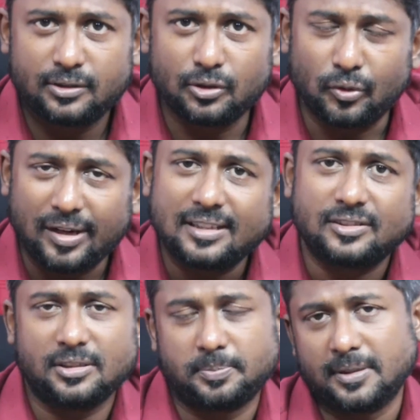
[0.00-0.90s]
to release
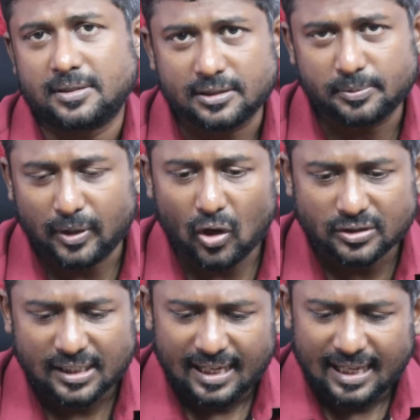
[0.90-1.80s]
these persons,
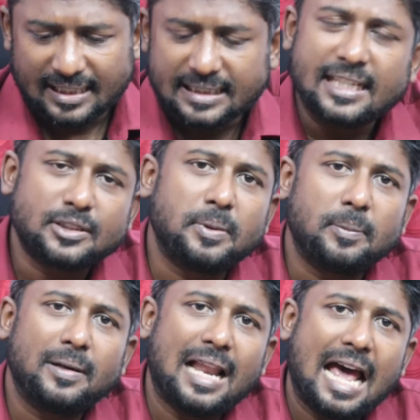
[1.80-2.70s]
because these
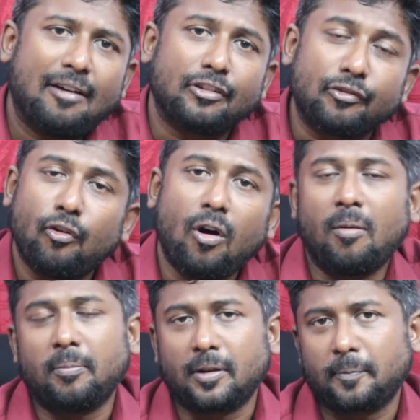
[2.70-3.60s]
people have
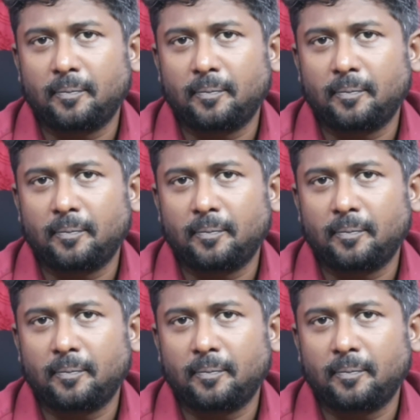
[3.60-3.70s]
reformed,